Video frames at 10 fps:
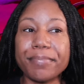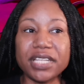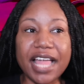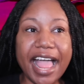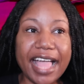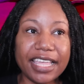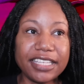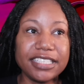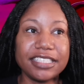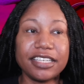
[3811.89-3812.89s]
black
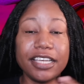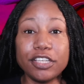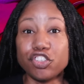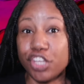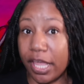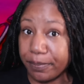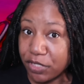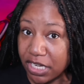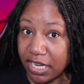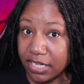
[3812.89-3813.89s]

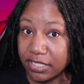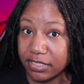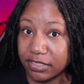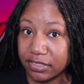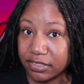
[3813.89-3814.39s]
Egyptian,